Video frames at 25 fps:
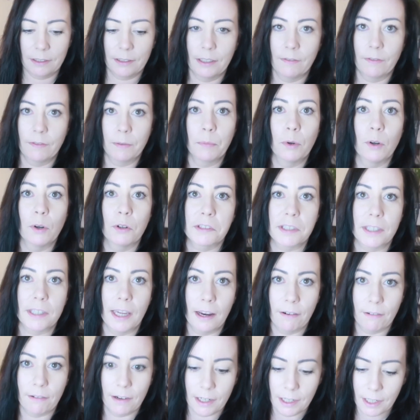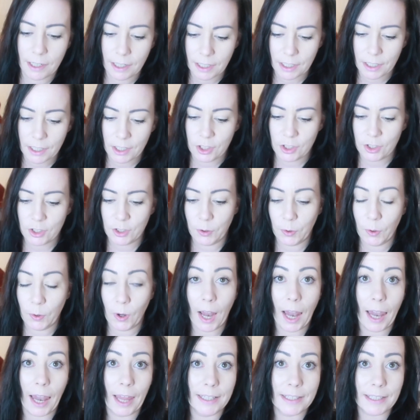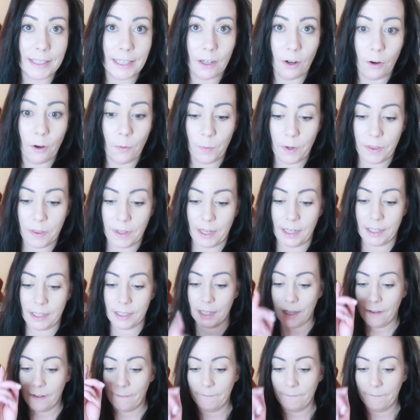even more scary. So let's get on with it.